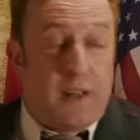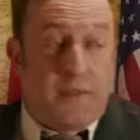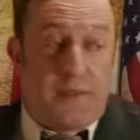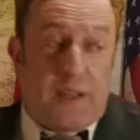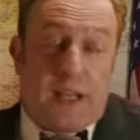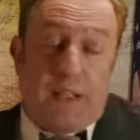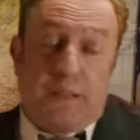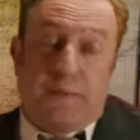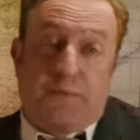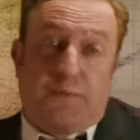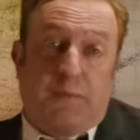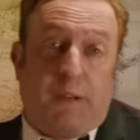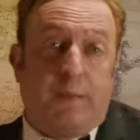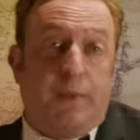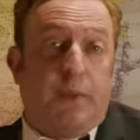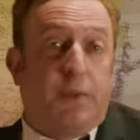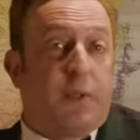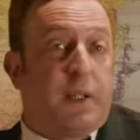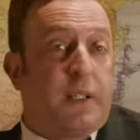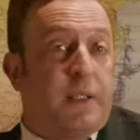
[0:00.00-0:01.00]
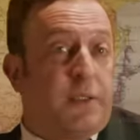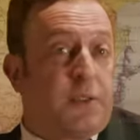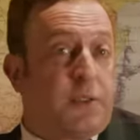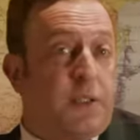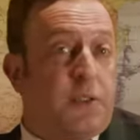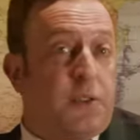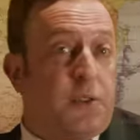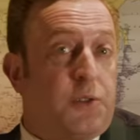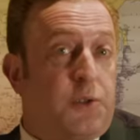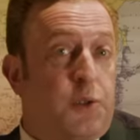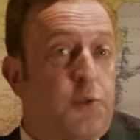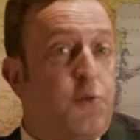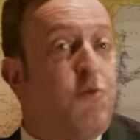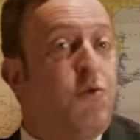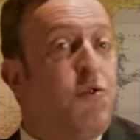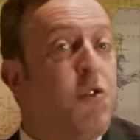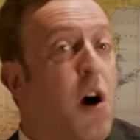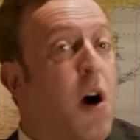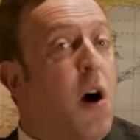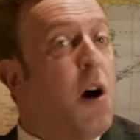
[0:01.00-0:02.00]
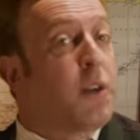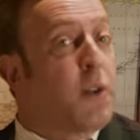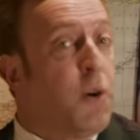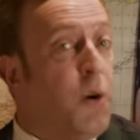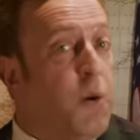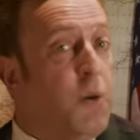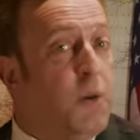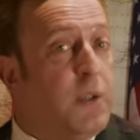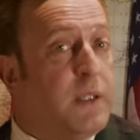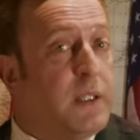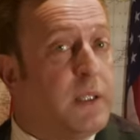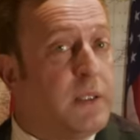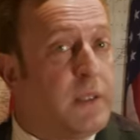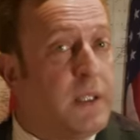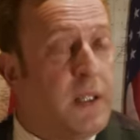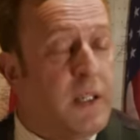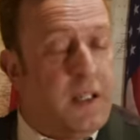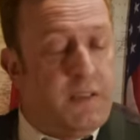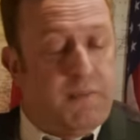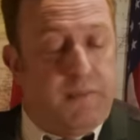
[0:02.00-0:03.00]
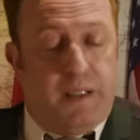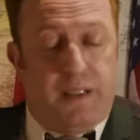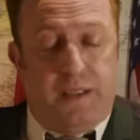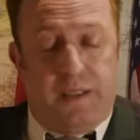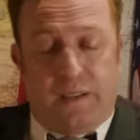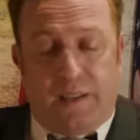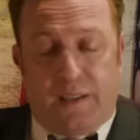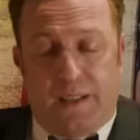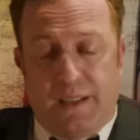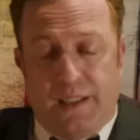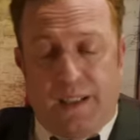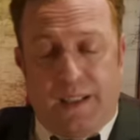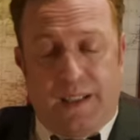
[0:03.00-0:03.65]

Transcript: That February decision to not hold it meant